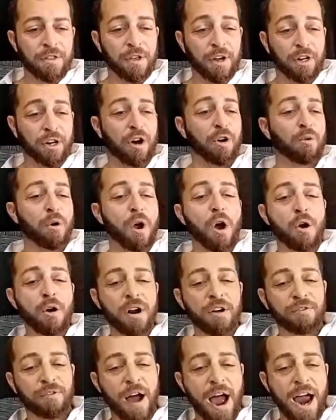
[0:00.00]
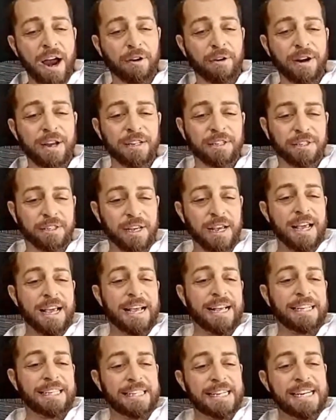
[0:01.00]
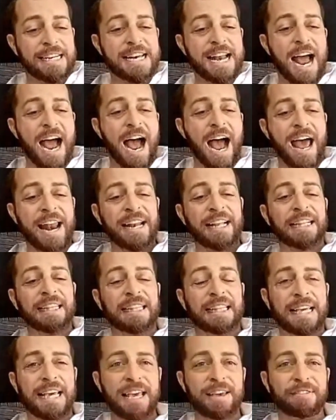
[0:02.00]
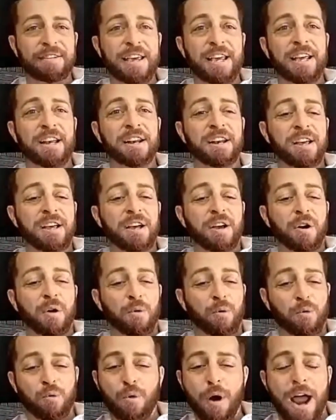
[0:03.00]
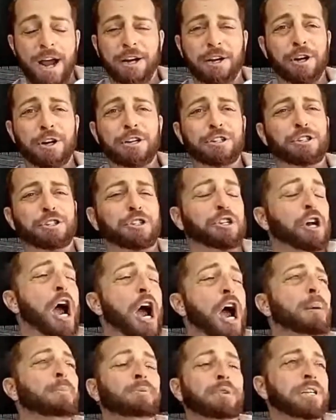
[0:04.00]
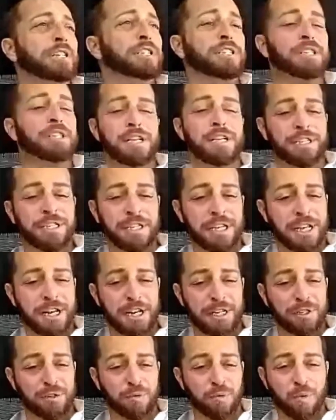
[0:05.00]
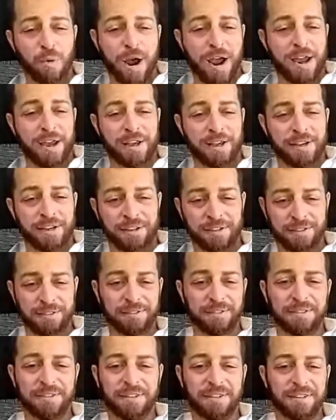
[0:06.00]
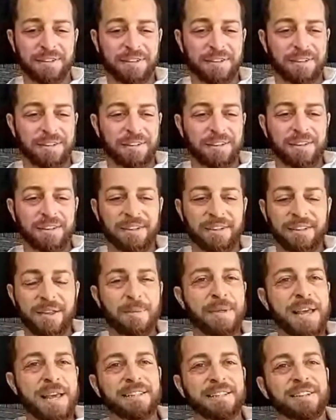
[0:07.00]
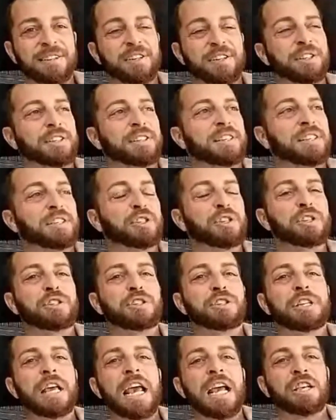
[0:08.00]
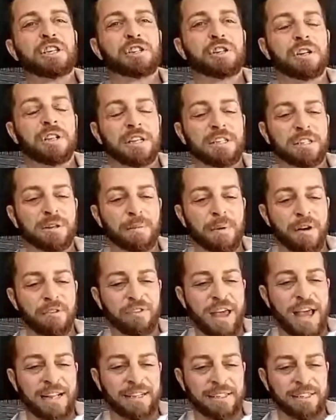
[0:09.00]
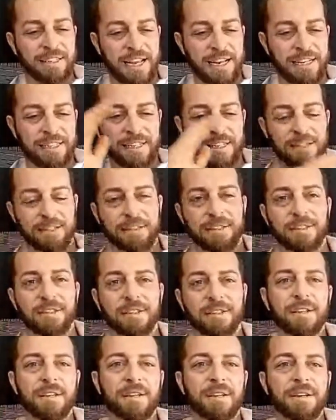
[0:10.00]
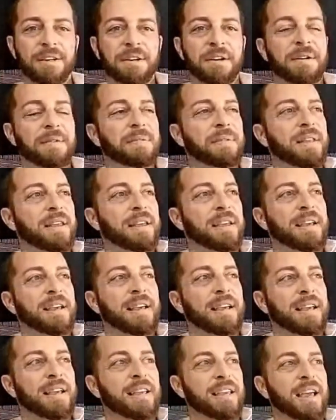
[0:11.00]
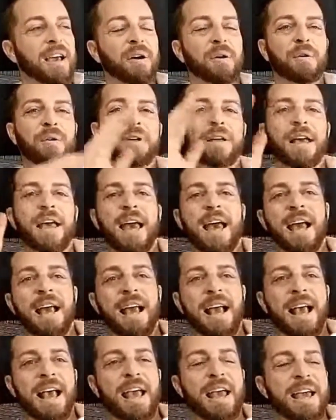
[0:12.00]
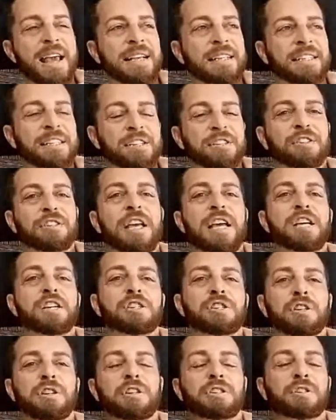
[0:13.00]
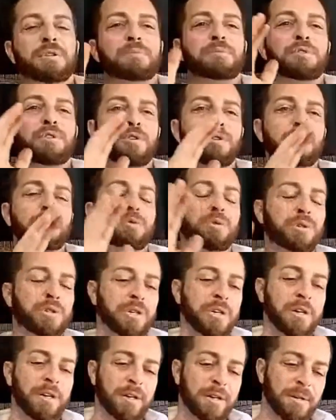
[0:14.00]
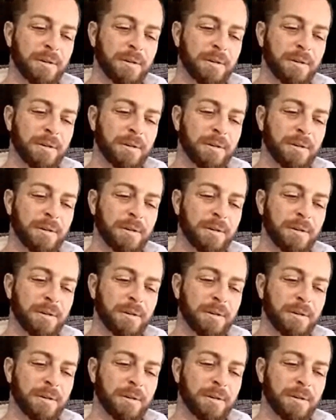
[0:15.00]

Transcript: The coronavirus is not leaving record joblessness in its wake. I mean, that's just the sensationalism of that sentence. Yeah. Sensationalism used